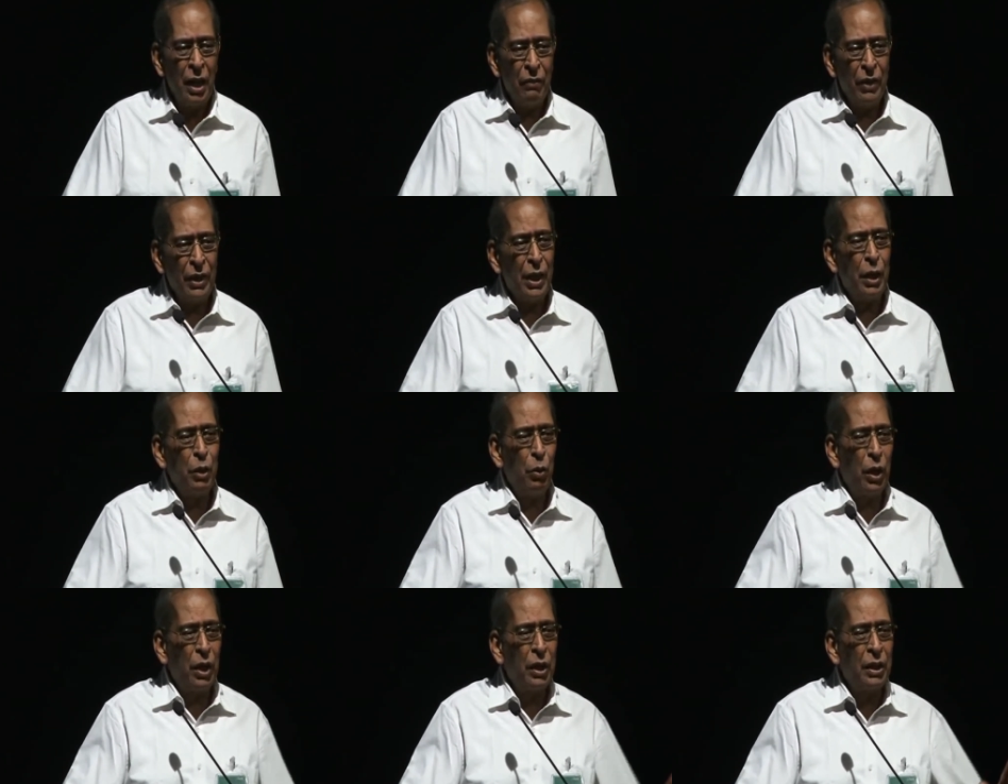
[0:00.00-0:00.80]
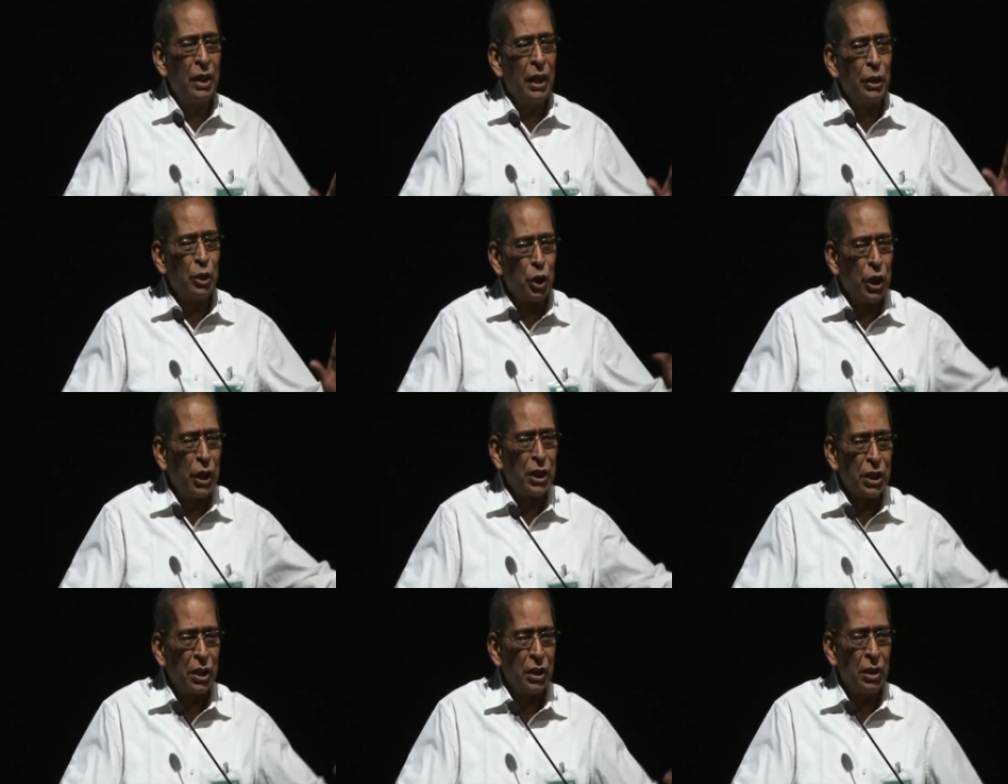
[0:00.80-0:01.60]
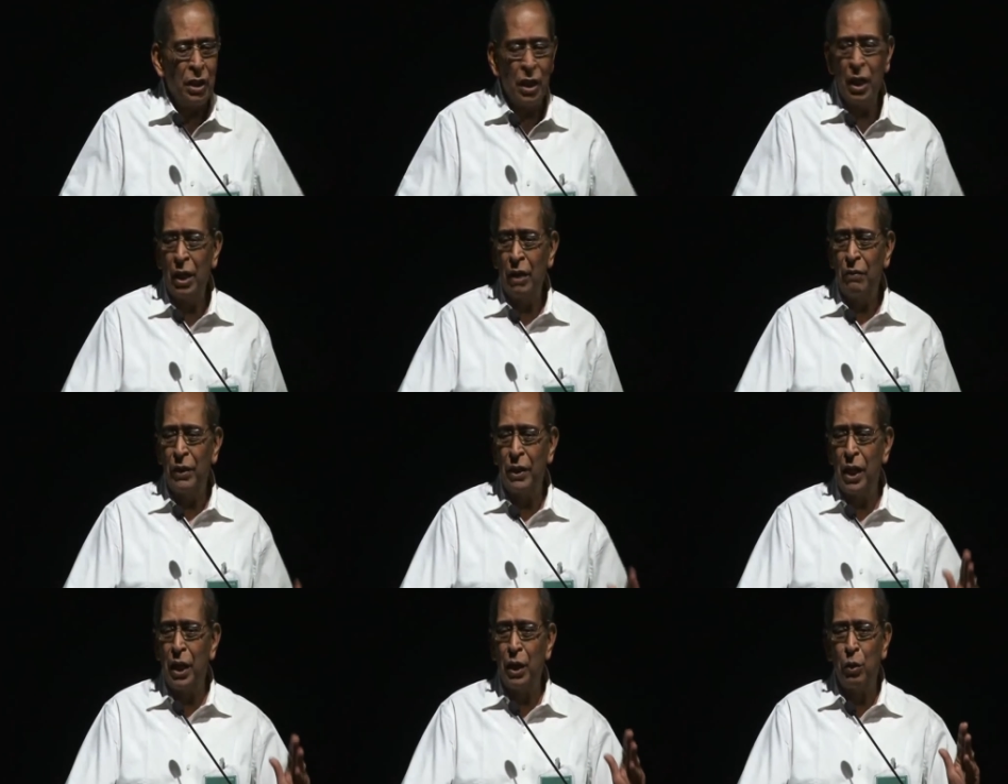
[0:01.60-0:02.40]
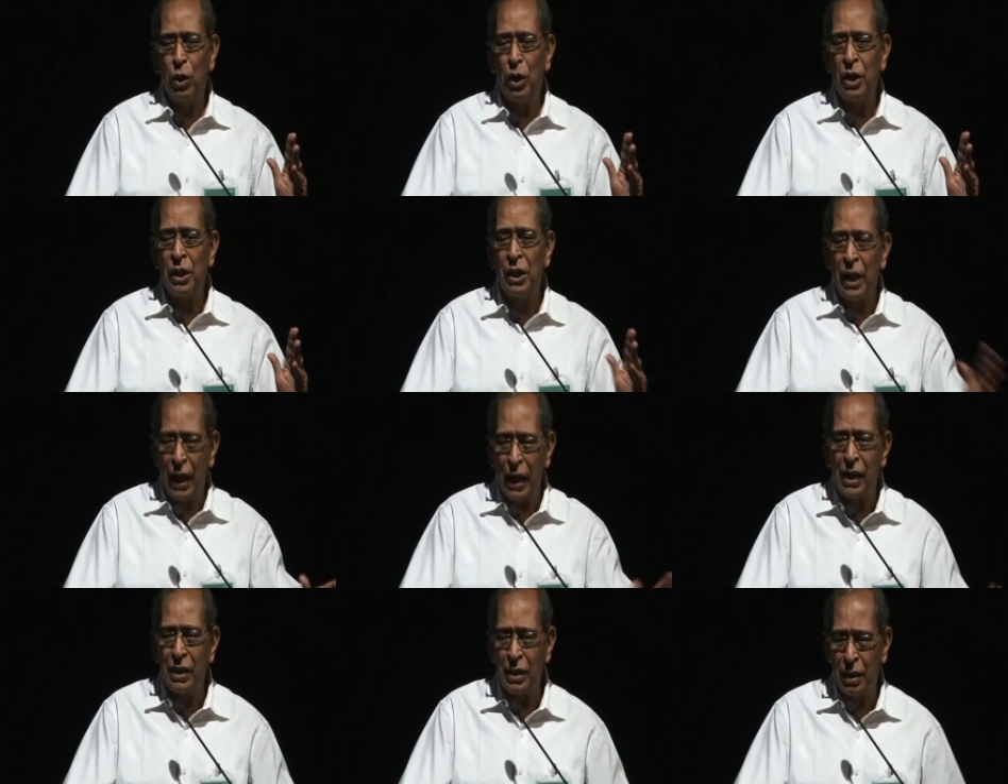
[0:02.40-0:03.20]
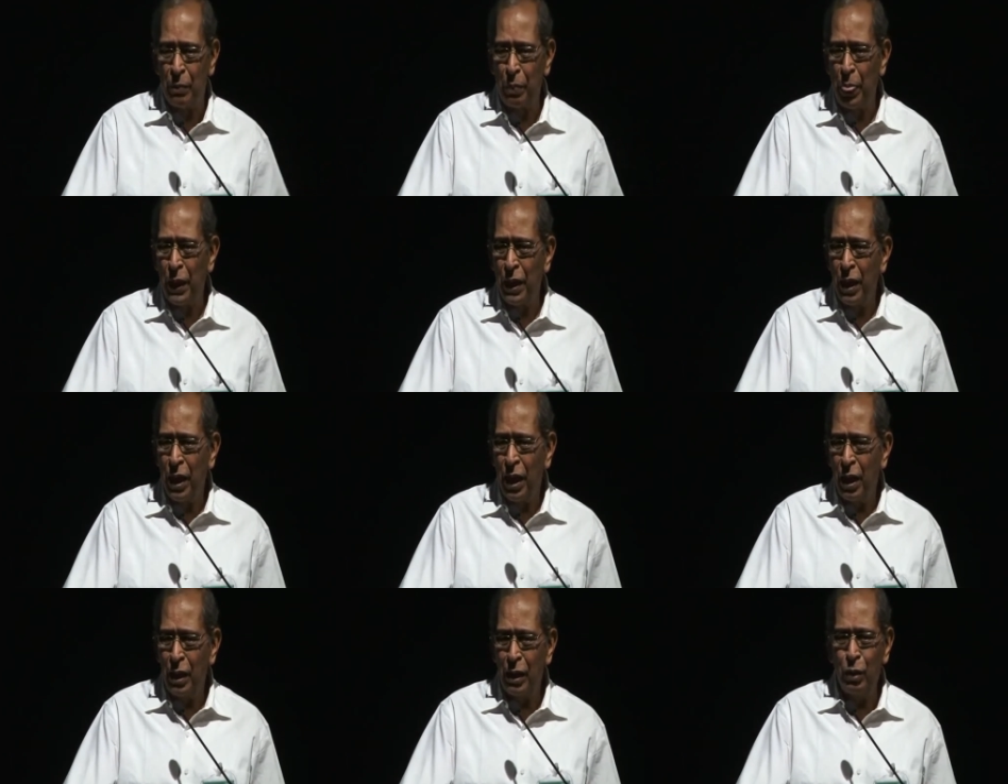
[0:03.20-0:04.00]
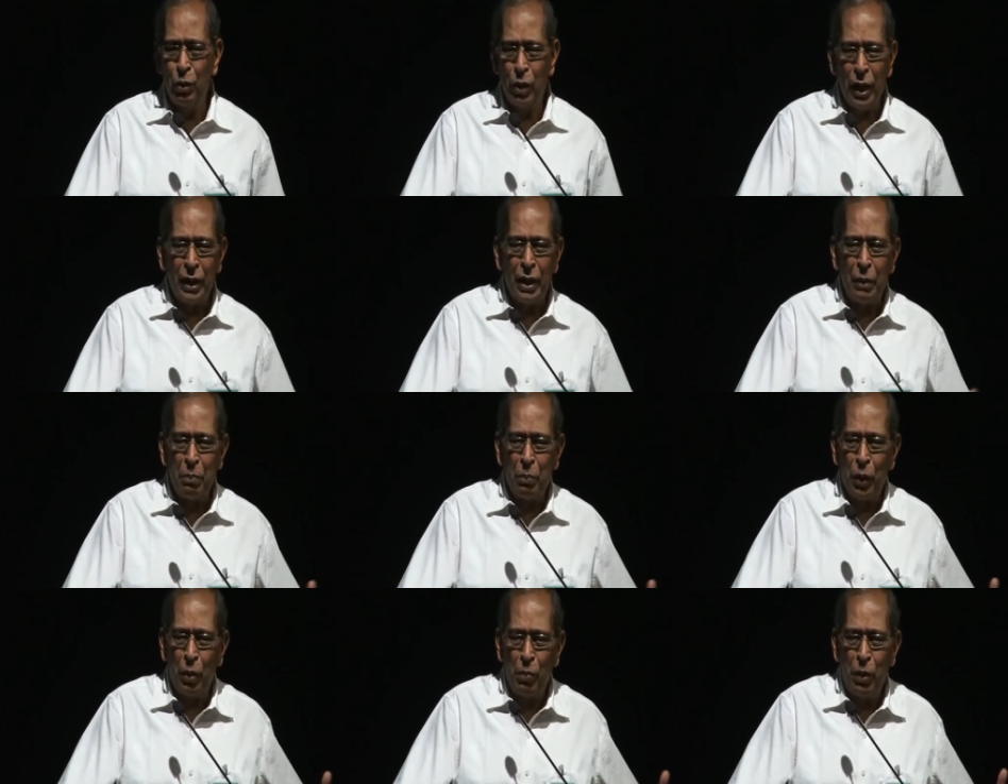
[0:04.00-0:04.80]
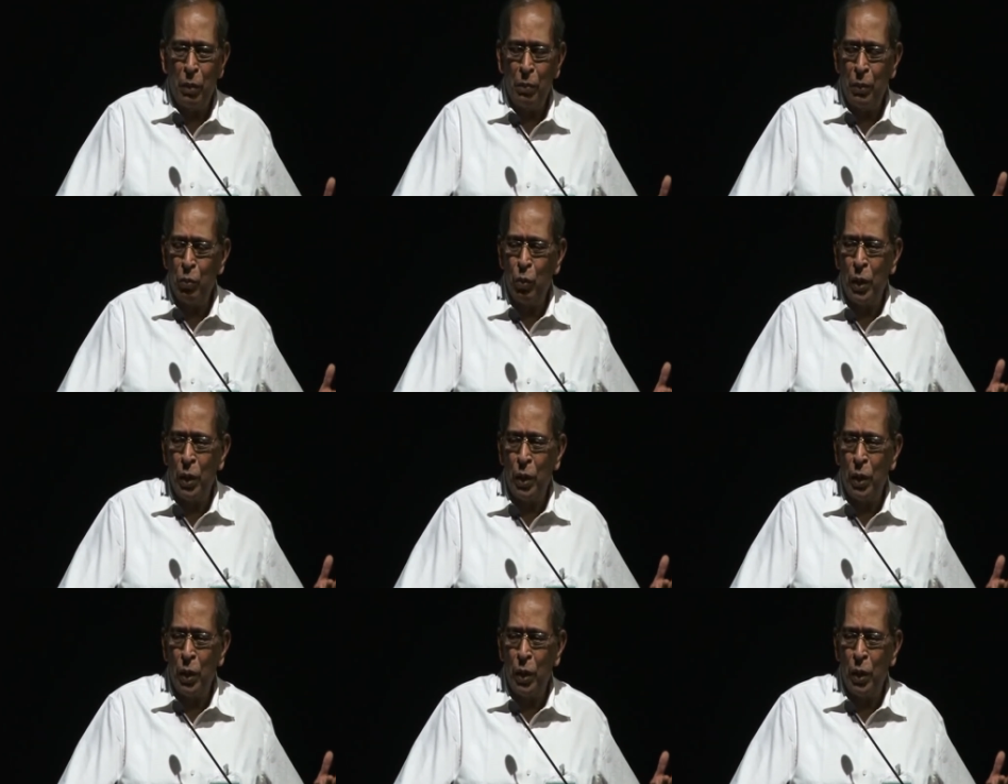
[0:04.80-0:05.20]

Whether you are in the education, whether you are in the health, I look at the problem.